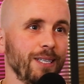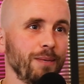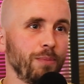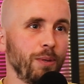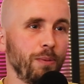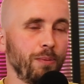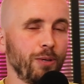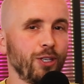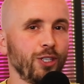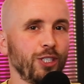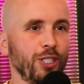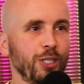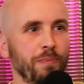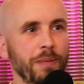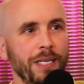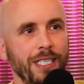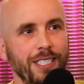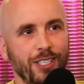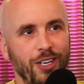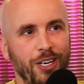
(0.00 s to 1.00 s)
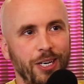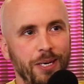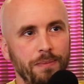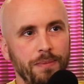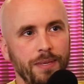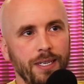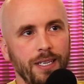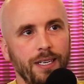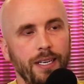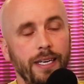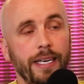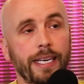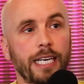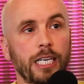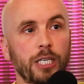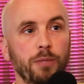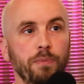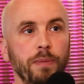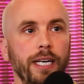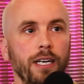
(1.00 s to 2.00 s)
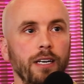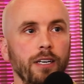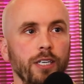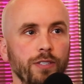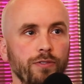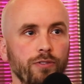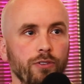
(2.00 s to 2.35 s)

but because he's big time, he gets penalised